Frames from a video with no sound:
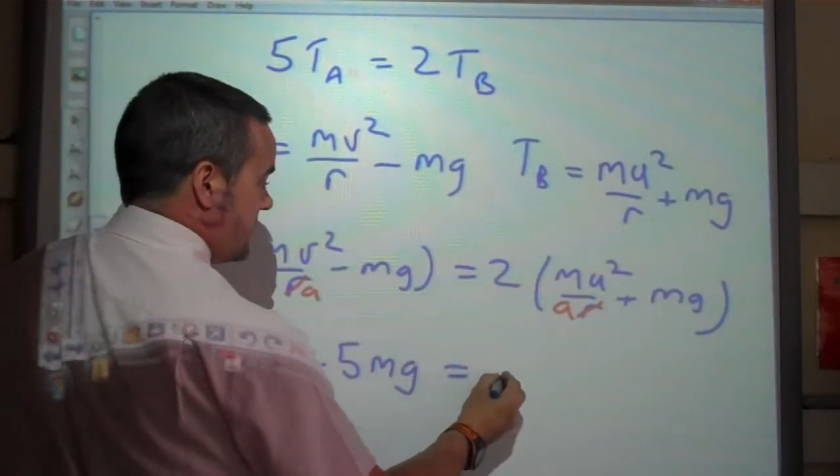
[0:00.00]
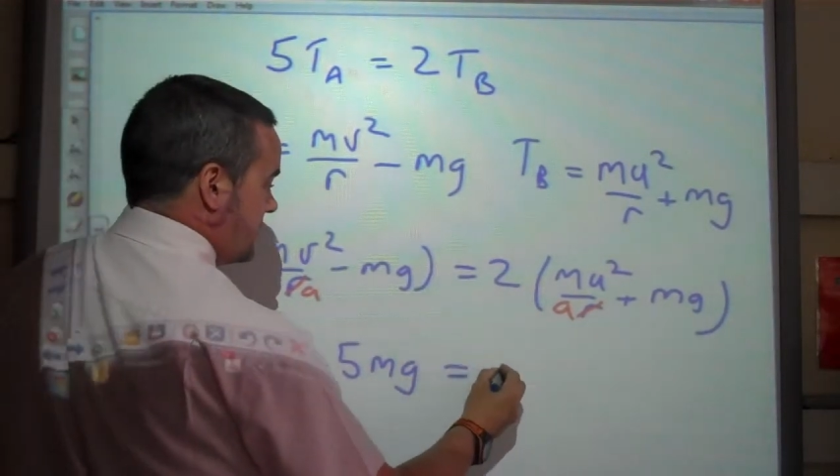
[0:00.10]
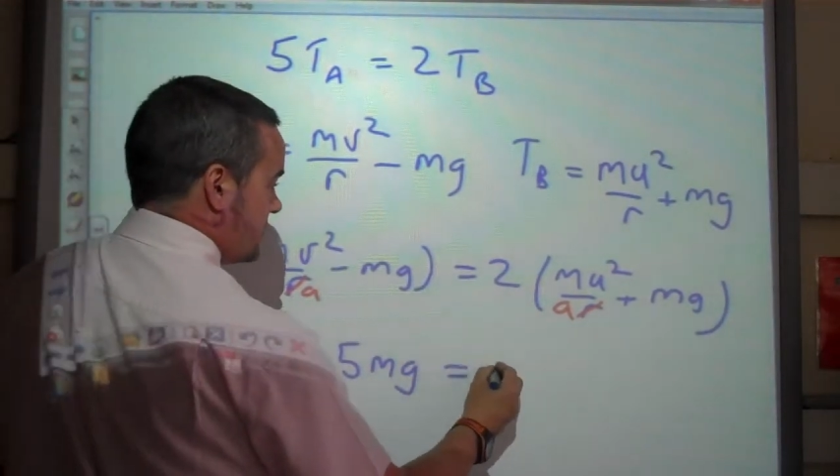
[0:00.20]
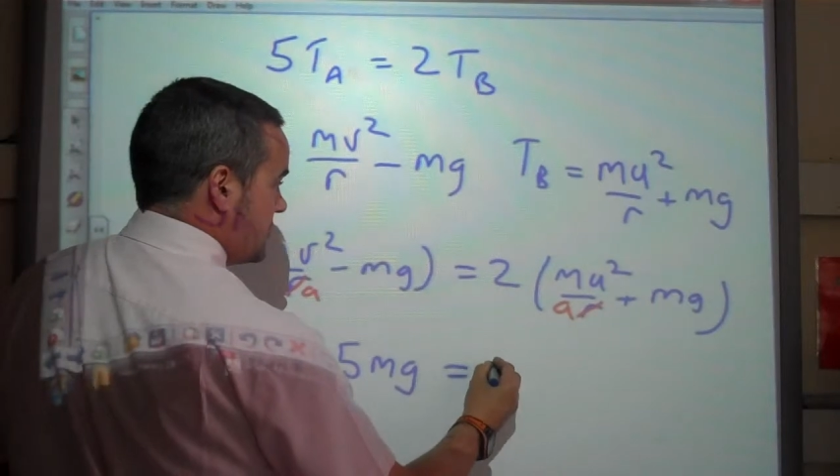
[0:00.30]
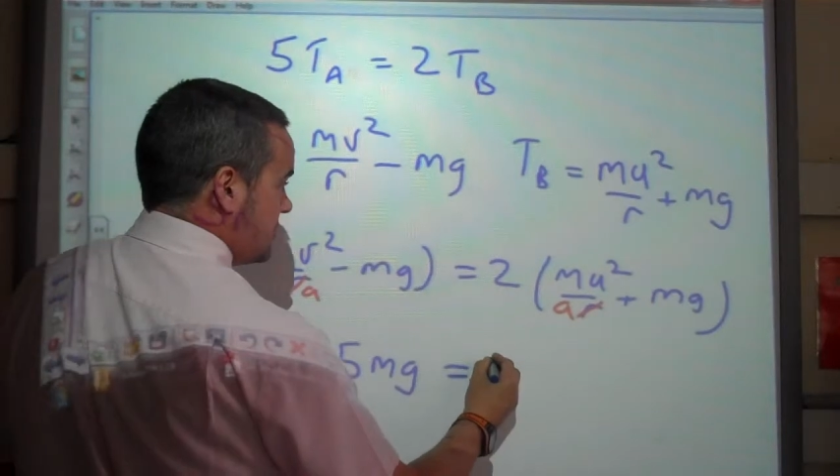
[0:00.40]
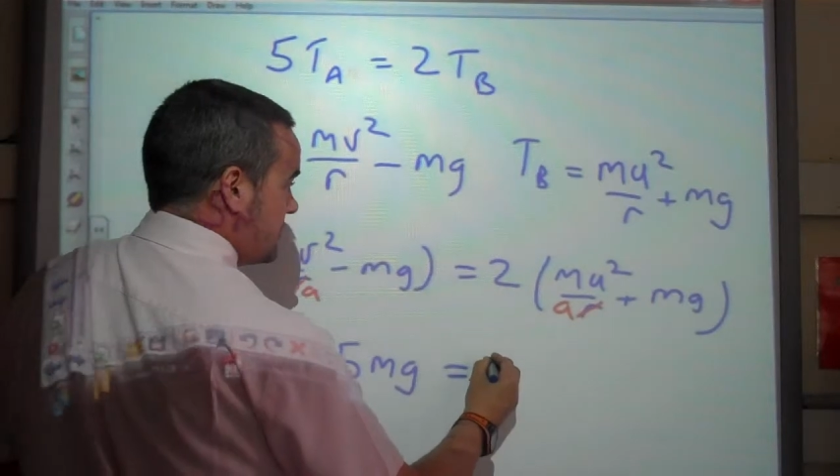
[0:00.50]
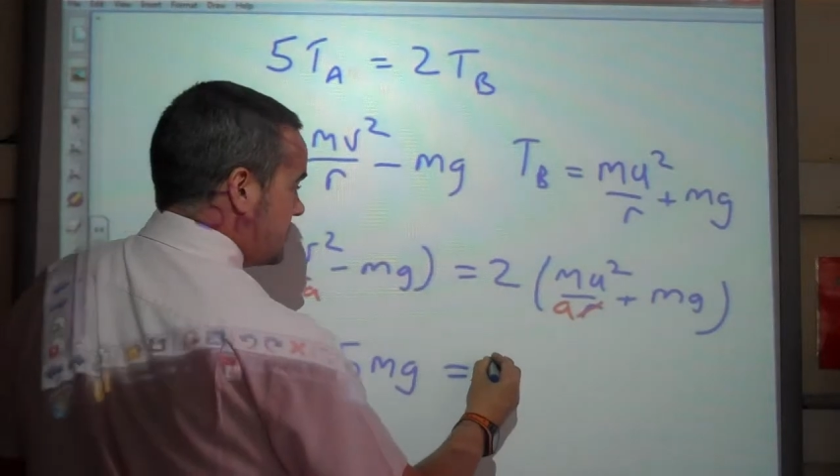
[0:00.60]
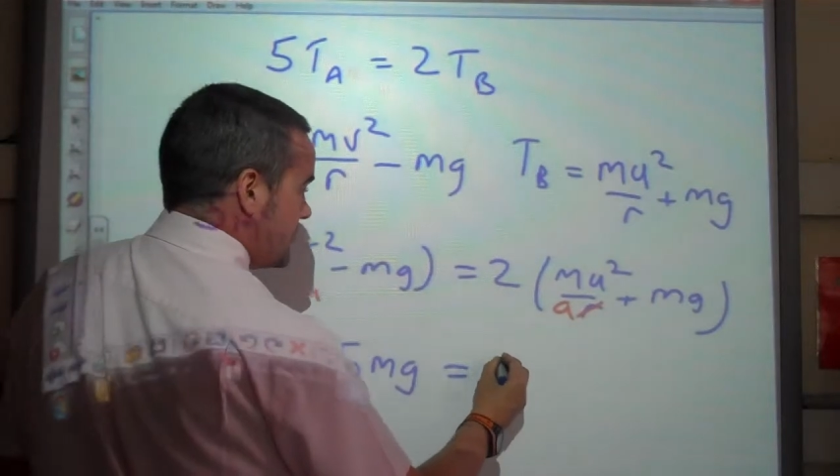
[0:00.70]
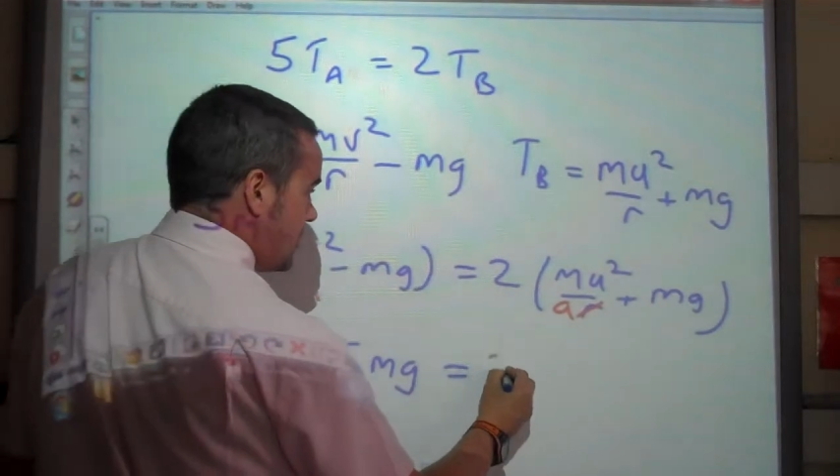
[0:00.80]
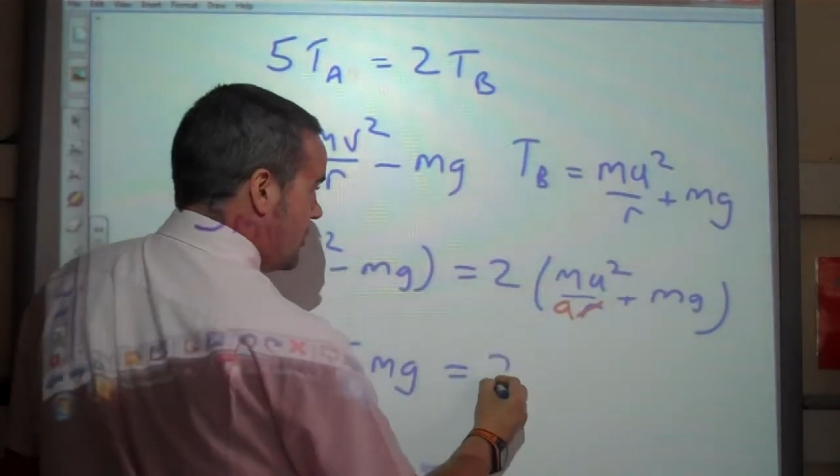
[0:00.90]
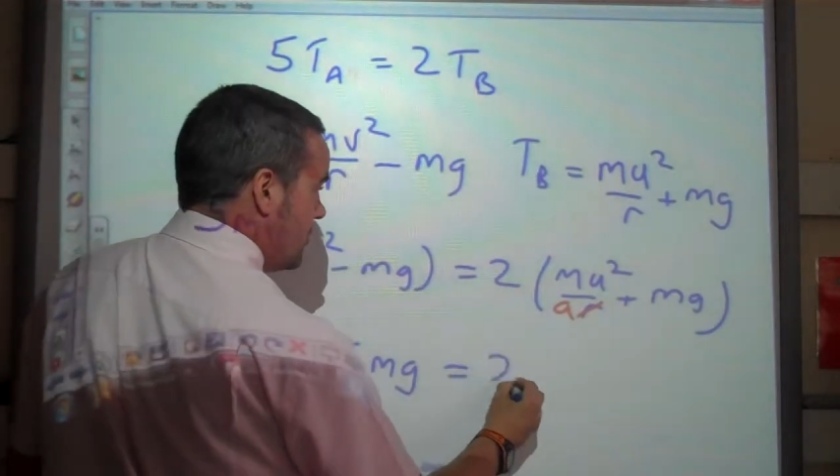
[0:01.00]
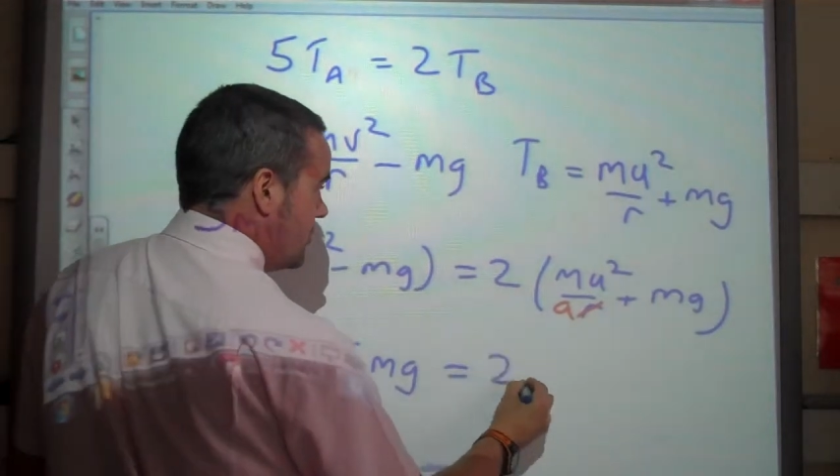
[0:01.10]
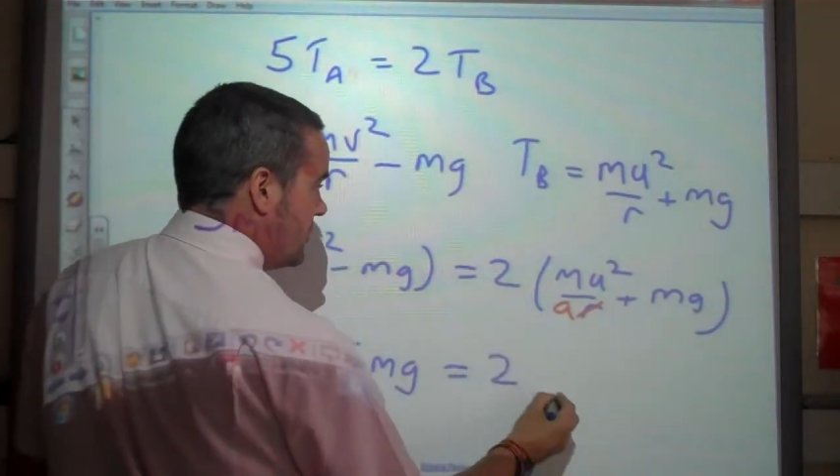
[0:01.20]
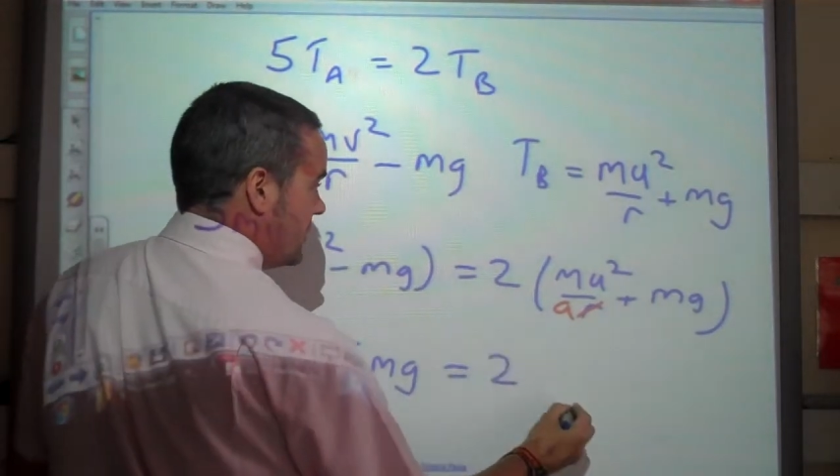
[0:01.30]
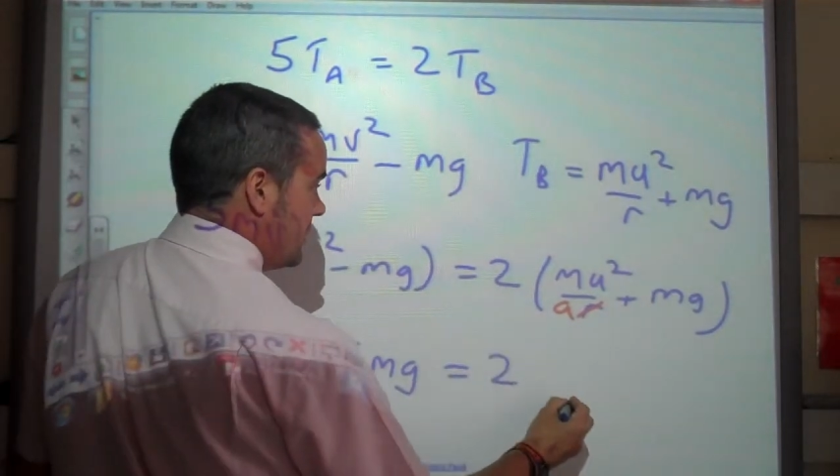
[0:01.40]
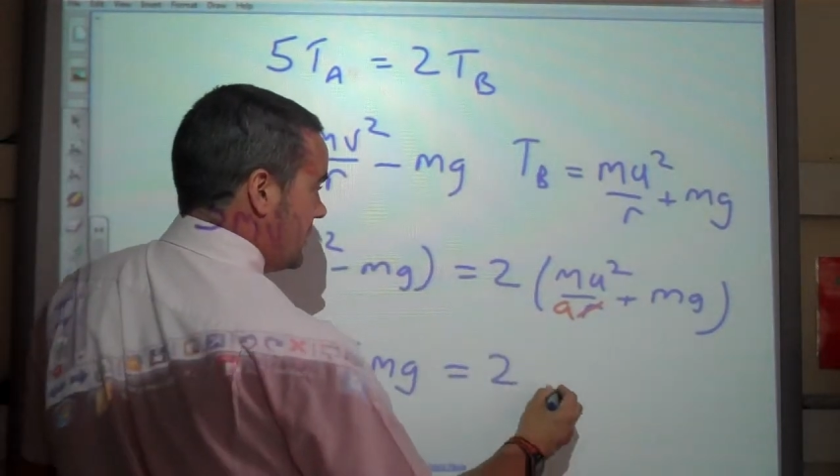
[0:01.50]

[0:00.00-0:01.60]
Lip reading: equal to 2